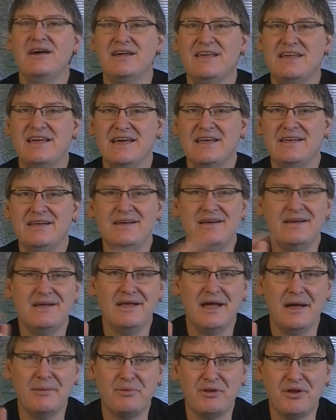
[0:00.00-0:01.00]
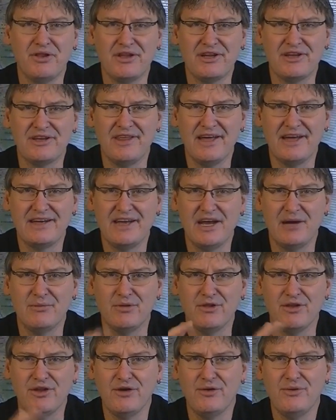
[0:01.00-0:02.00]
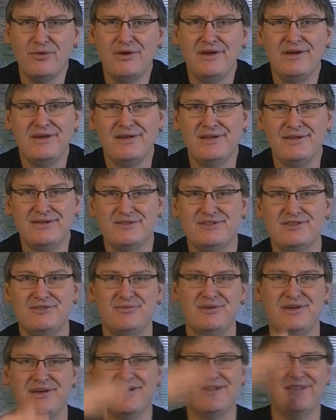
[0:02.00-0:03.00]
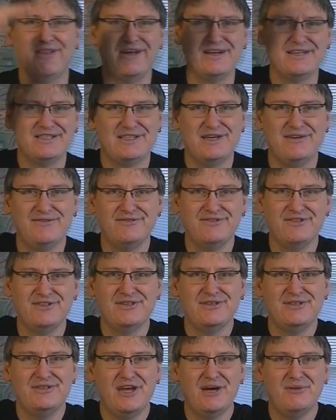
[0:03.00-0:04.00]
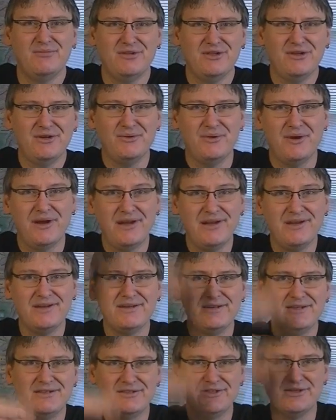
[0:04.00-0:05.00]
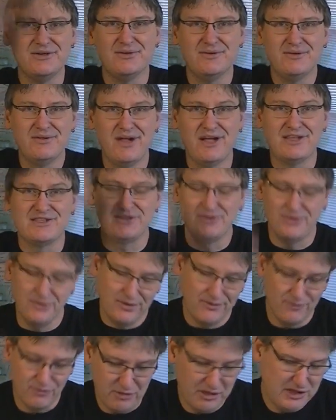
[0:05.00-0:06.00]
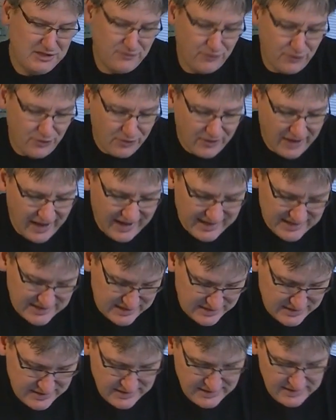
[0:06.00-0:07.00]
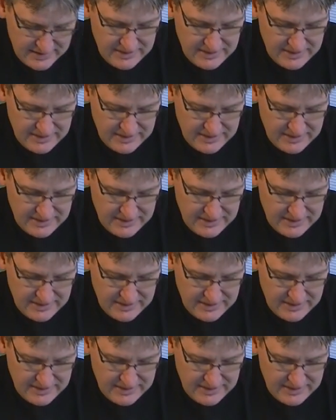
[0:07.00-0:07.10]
Again, I'll put a link to that down below. It's going to be a lot of stuff down below, right? So lots of cool information for you guys.